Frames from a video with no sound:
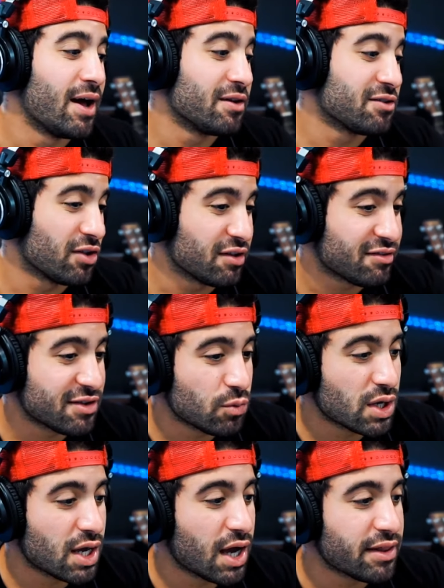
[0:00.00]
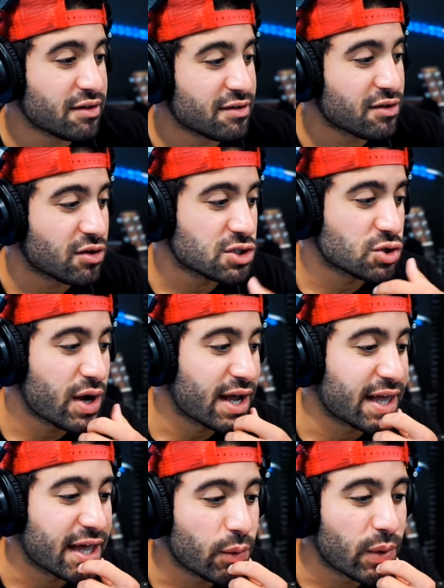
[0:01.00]
So let's see what we got. This is her
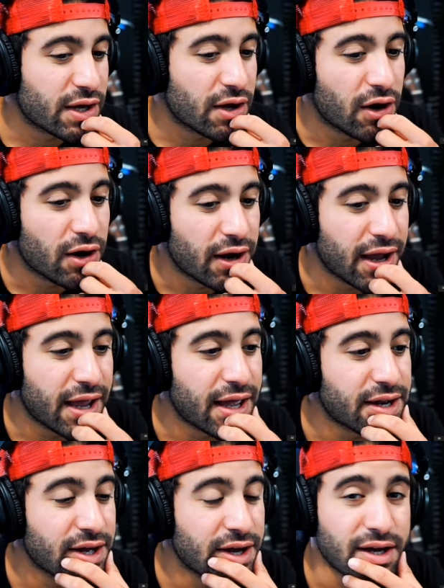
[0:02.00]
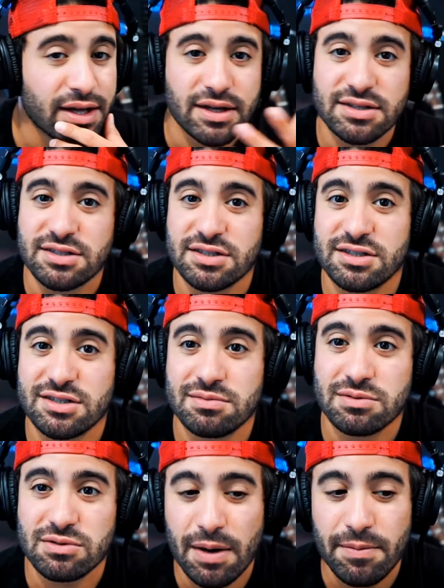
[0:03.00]
track, Getaway Car, and consider
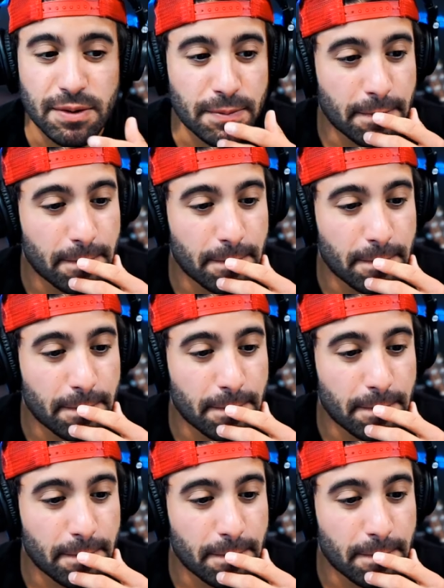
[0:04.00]
subscribing.